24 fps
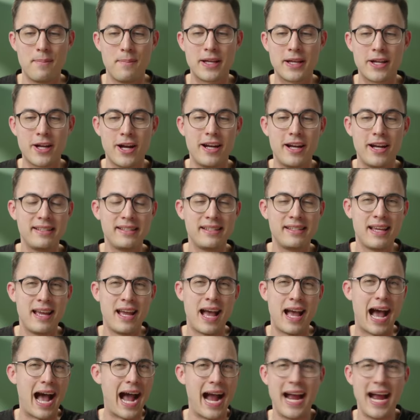because
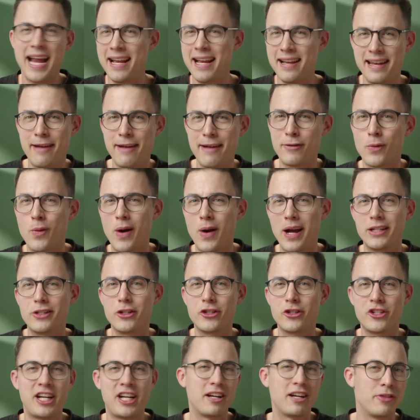I never wanted
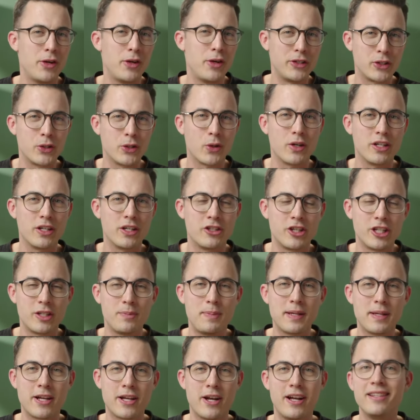to share those stories
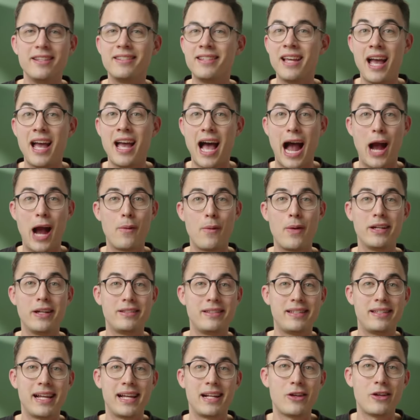just because I wanted
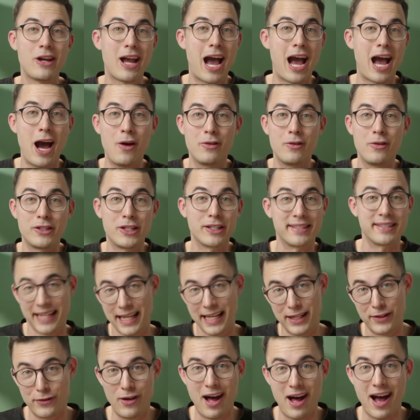to tell you how
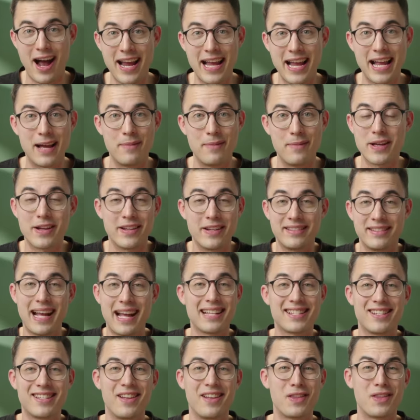successful I am, because
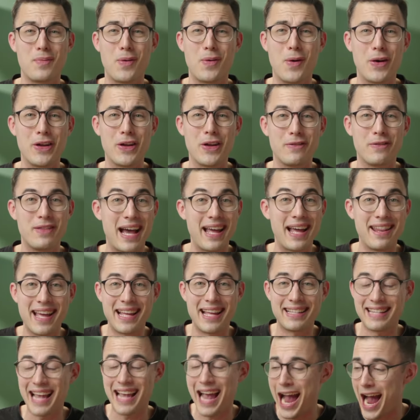that's not the point of that.
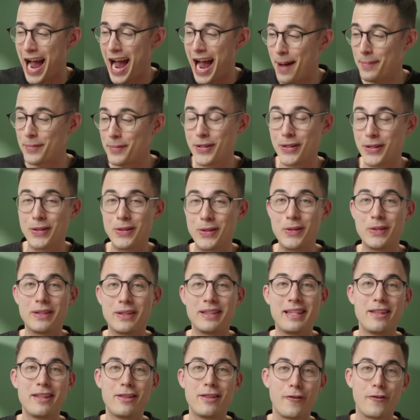That's
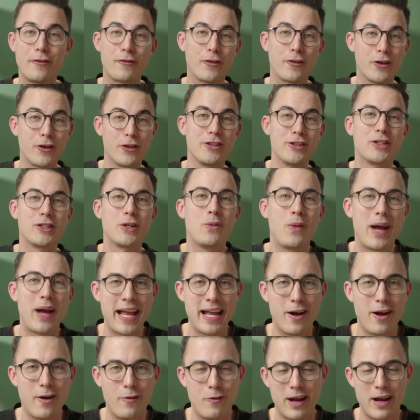absolutely the furthest
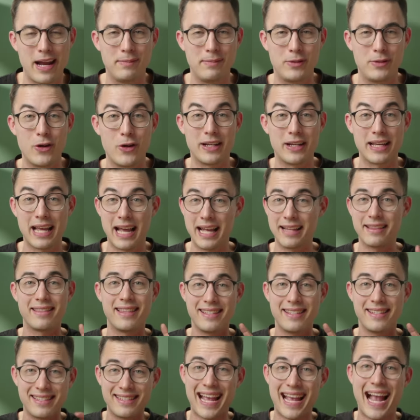away of what I'm doing.
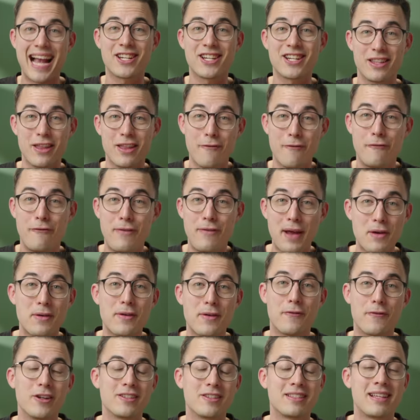This is actually the
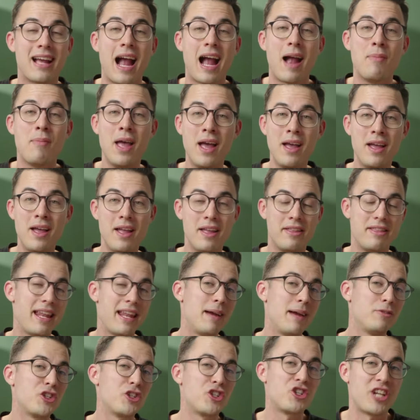very first time that
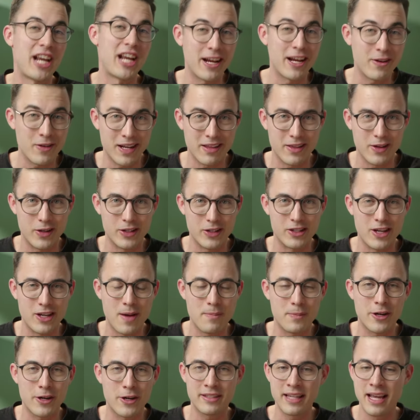I'm sharing those
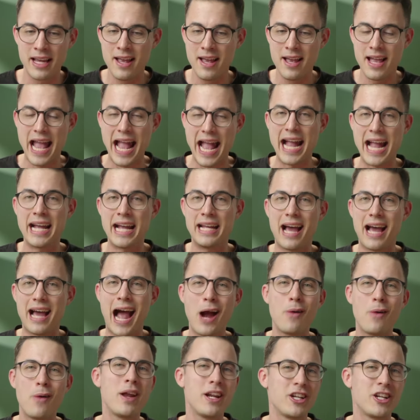numbers, and
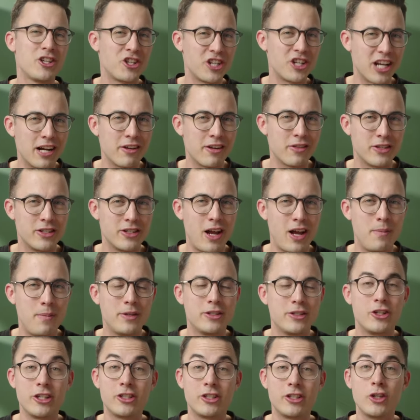I wanna share those
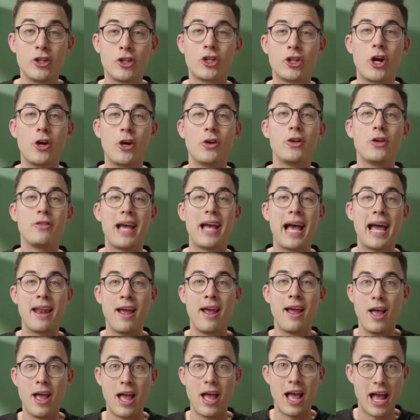numbers just to show you
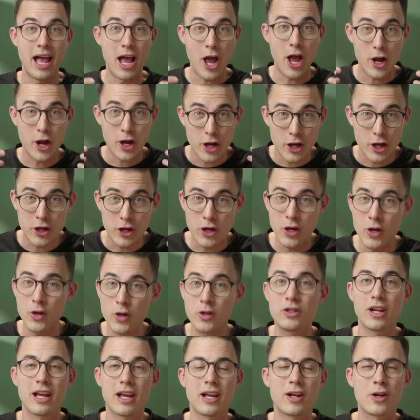that uh,
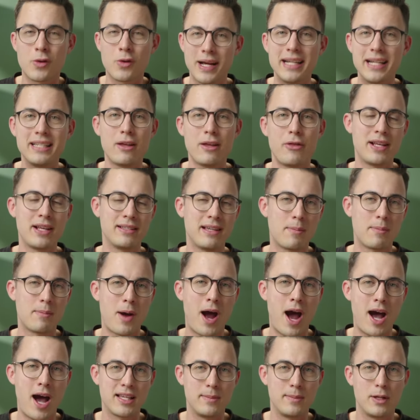huge, crazy things are
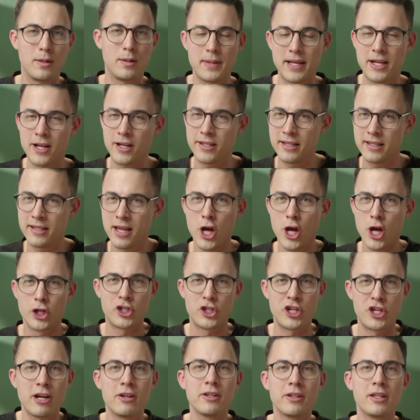possible because
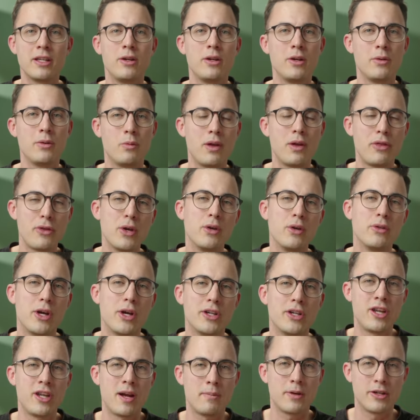sharing you, with you
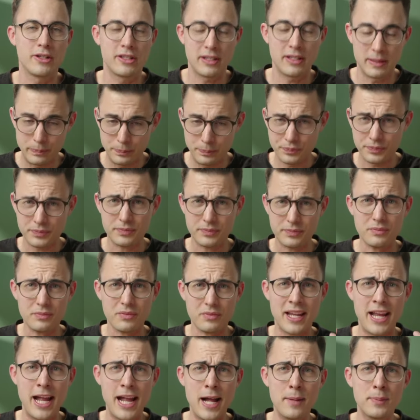numbers
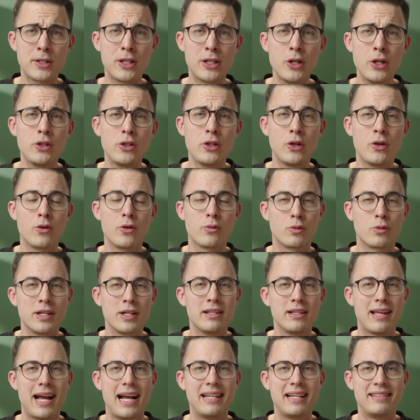helps you to
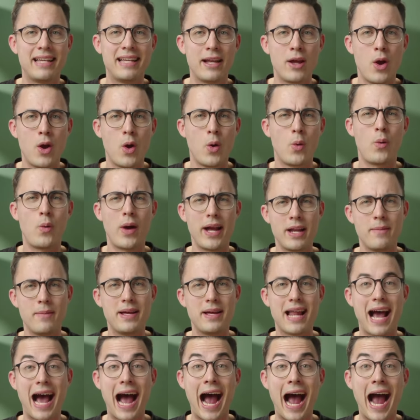realize that, wait a
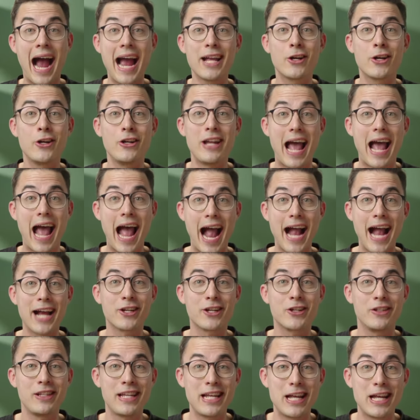minute, I could
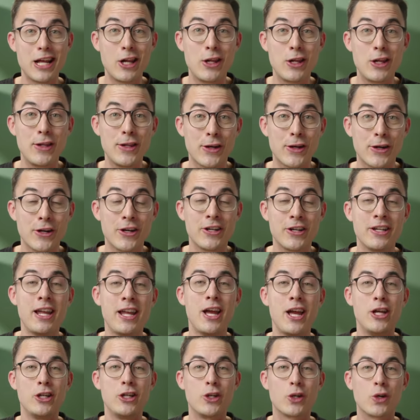actually learn
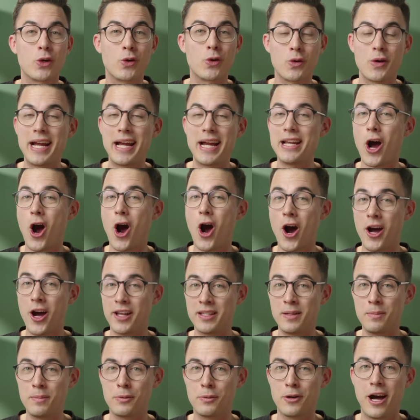to create
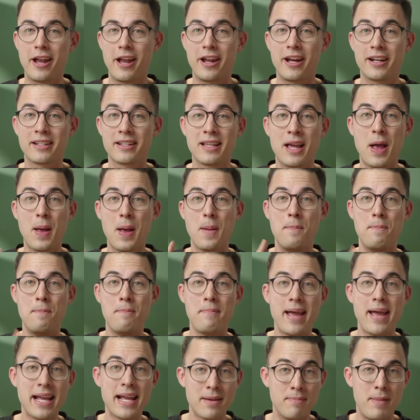awesome products,
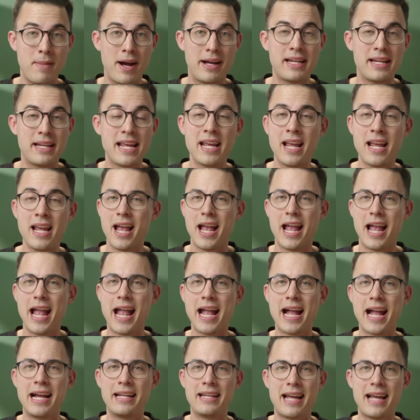make money,
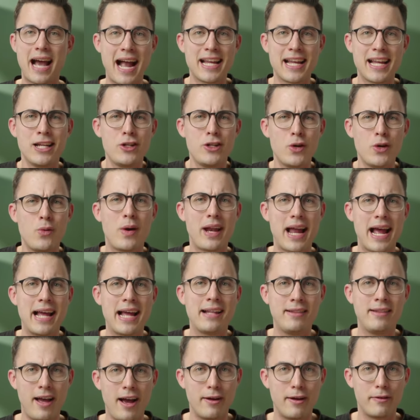and I can do what I
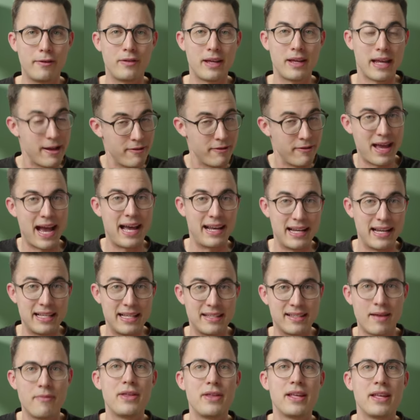love if that
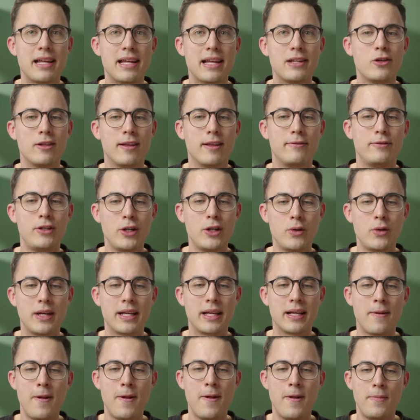is something that you love
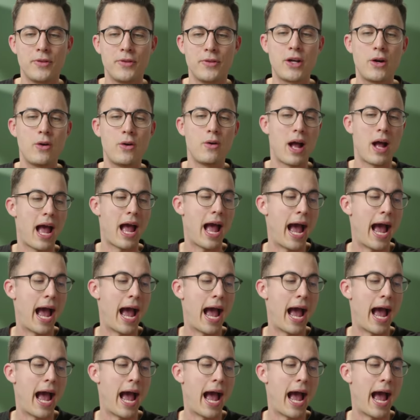doing. So